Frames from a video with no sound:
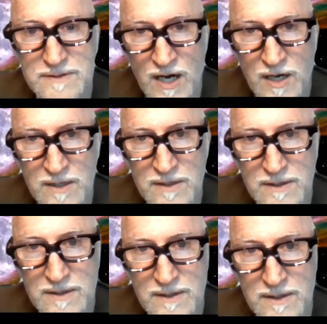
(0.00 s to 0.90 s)
car. I,
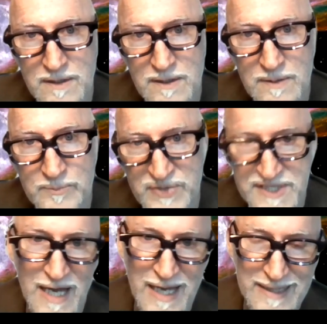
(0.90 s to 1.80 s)
yeah, people probably
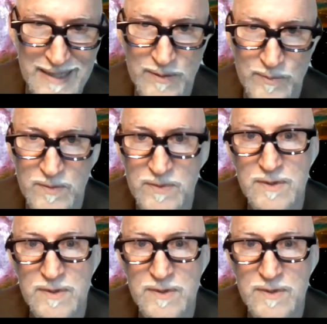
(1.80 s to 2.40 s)
thought I was him.